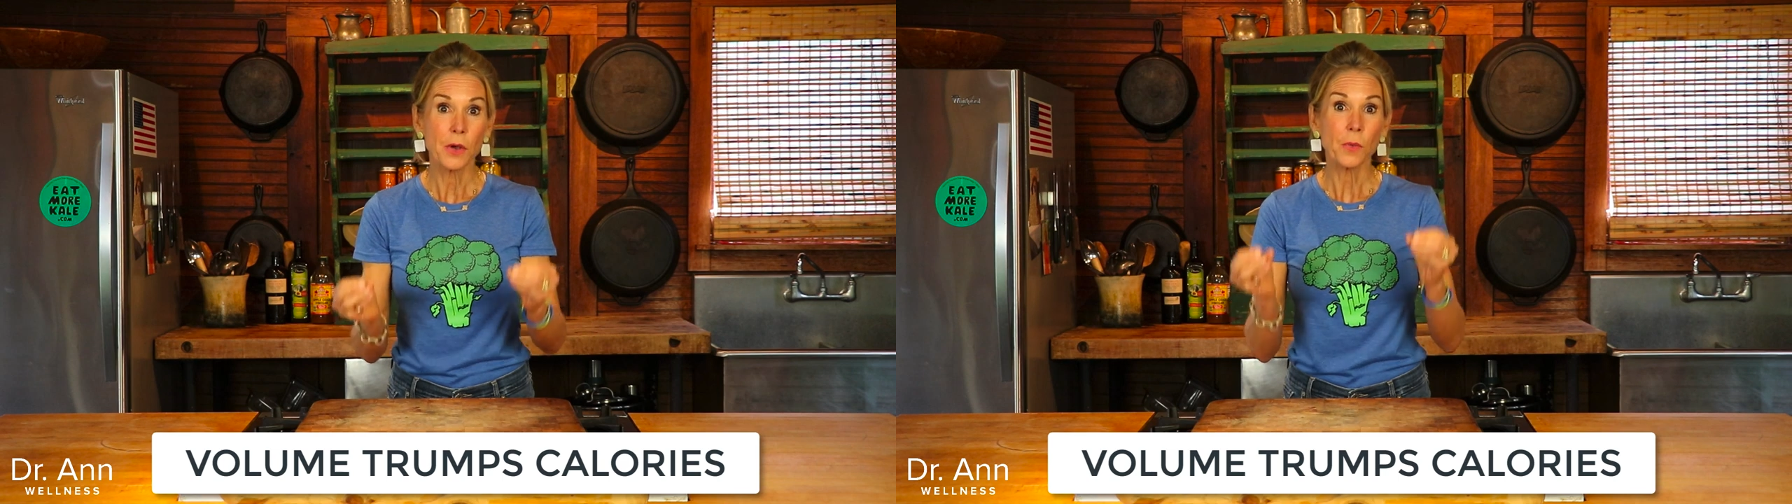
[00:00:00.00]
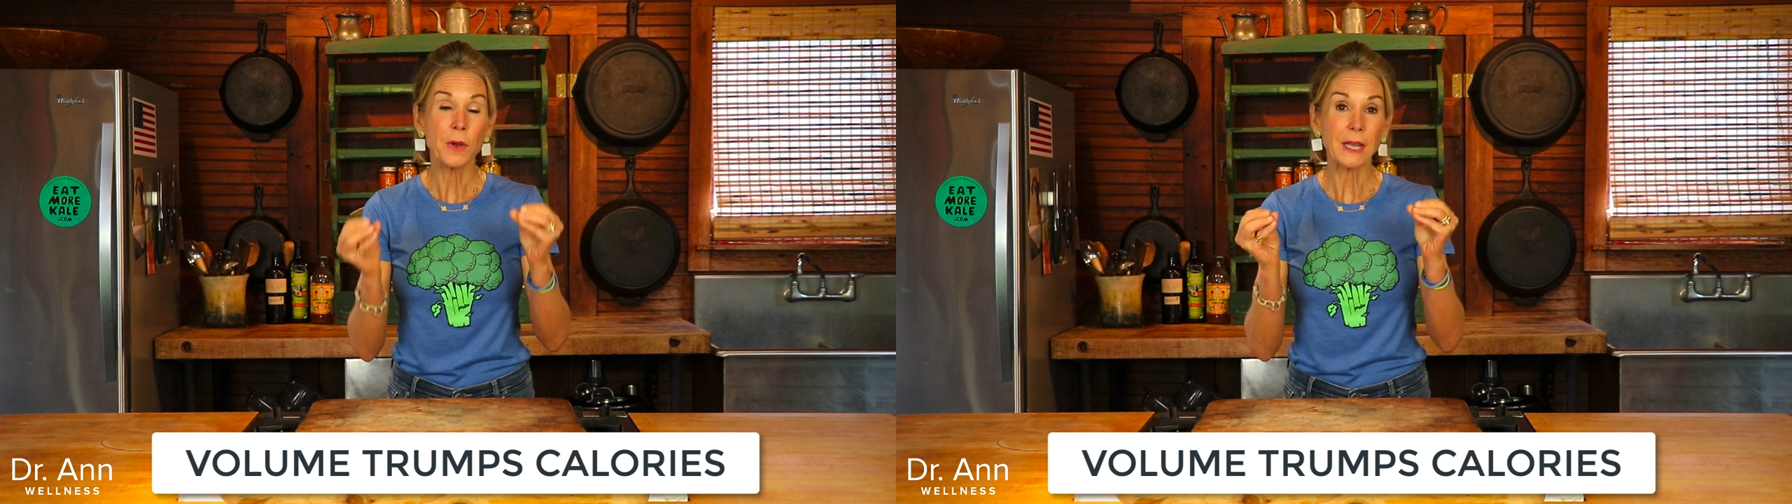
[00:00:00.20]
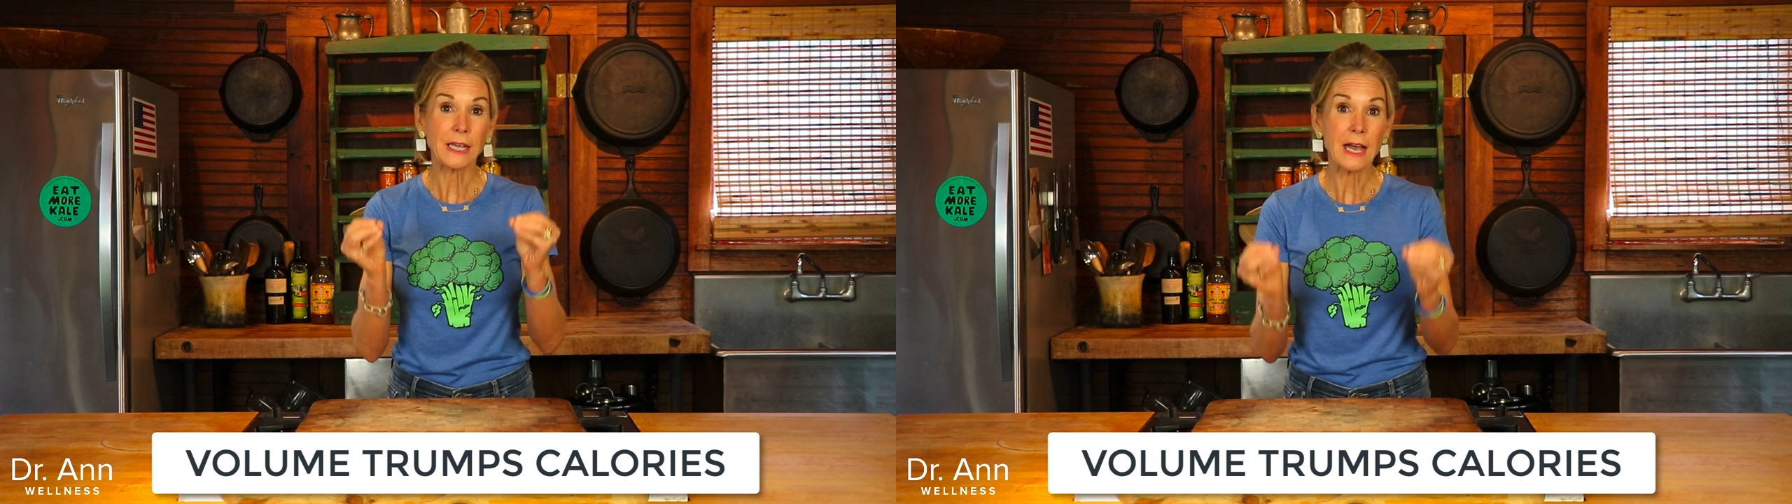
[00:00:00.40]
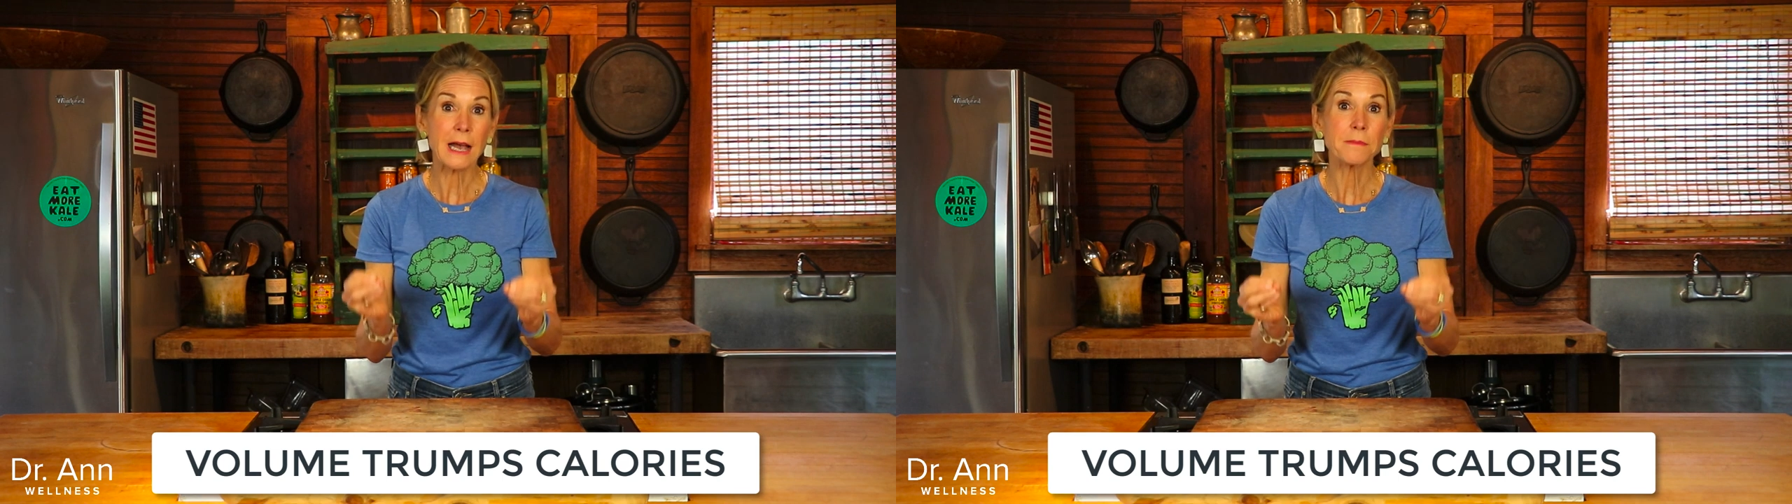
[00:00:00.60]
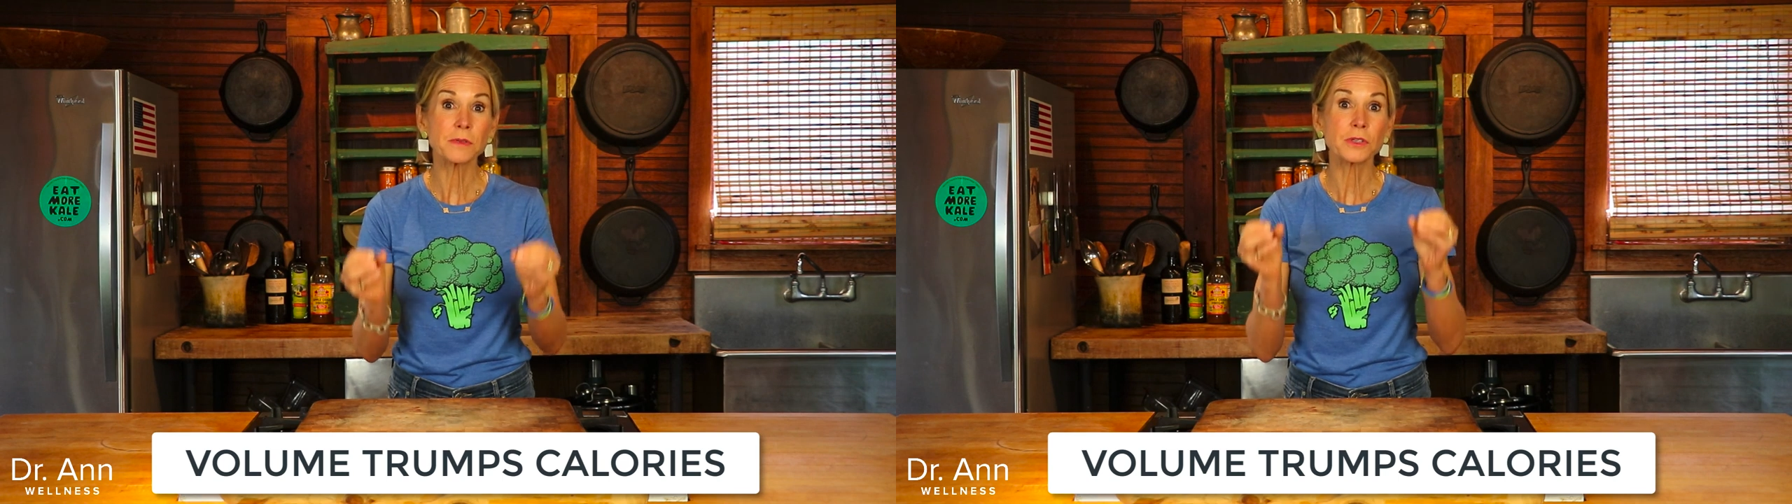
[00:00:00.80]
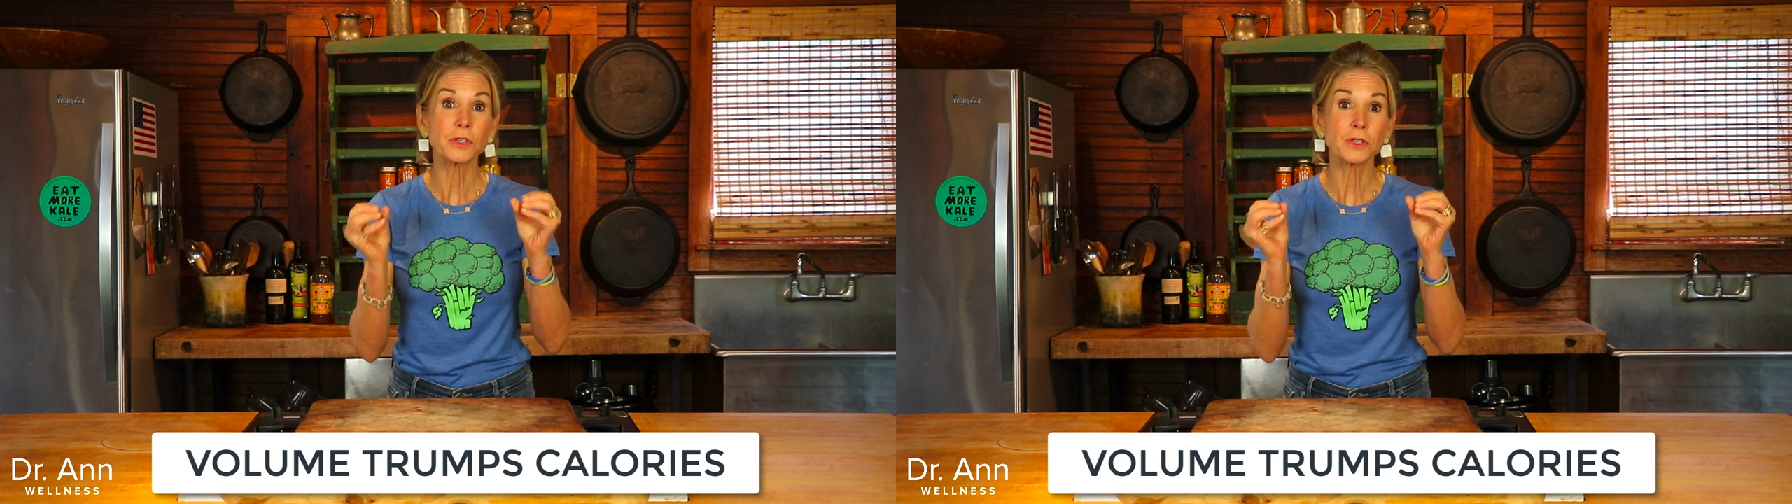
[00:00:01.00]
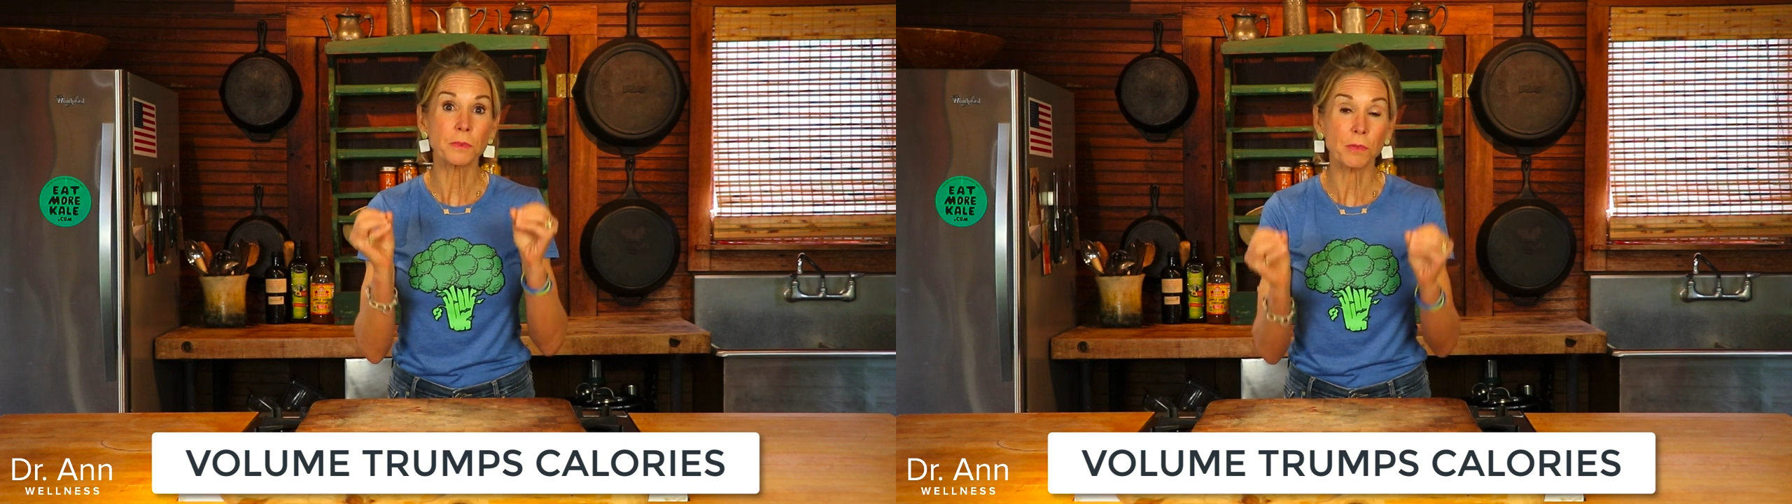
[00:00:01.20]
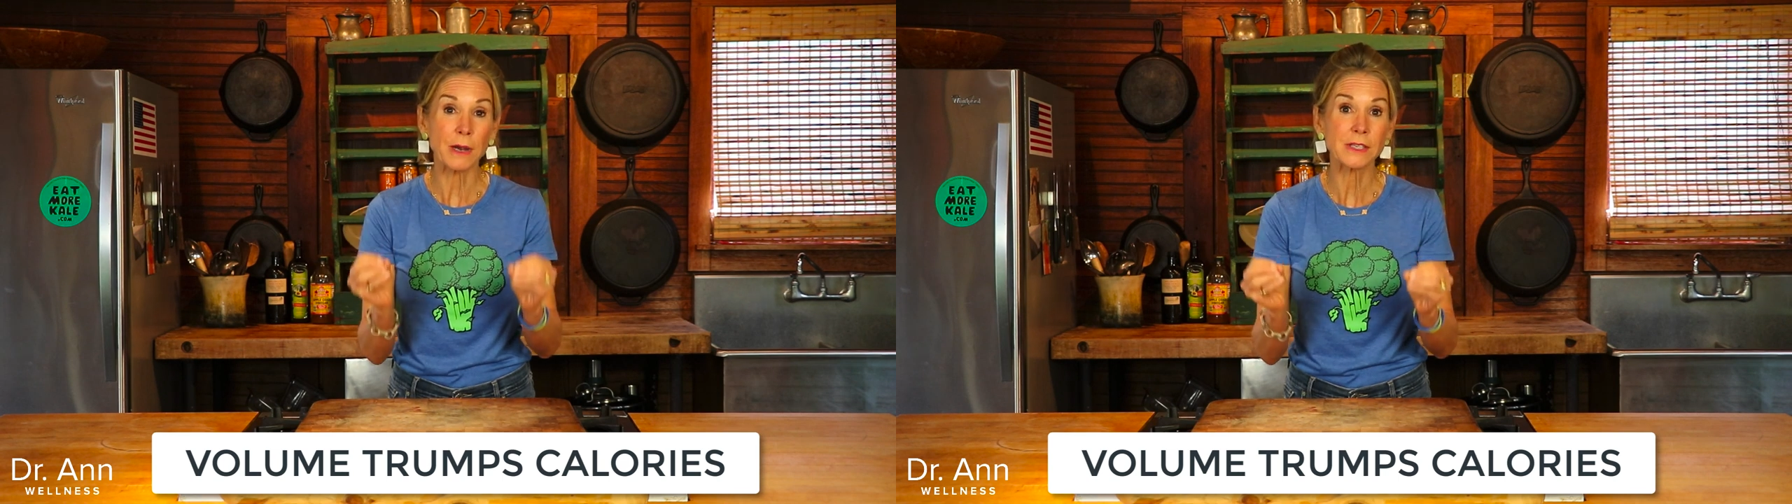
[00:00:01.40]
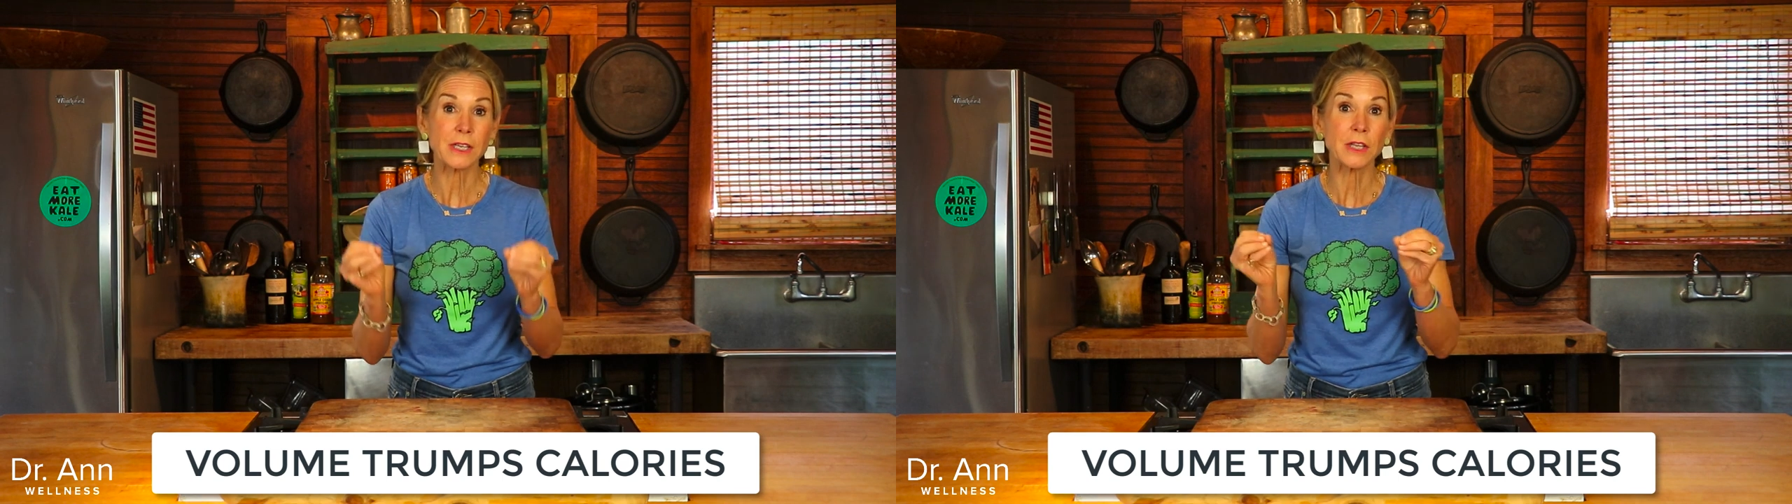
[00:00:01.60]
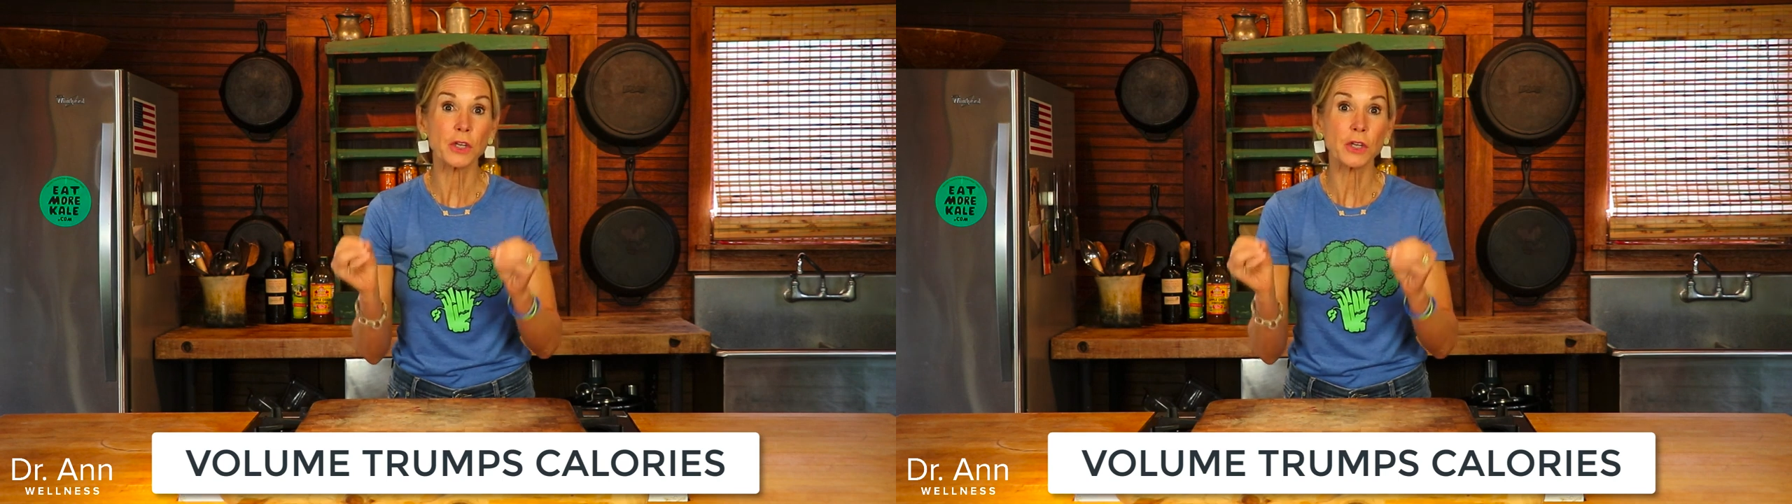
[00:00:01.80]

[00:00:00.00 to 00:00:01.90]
when it comes to suppressing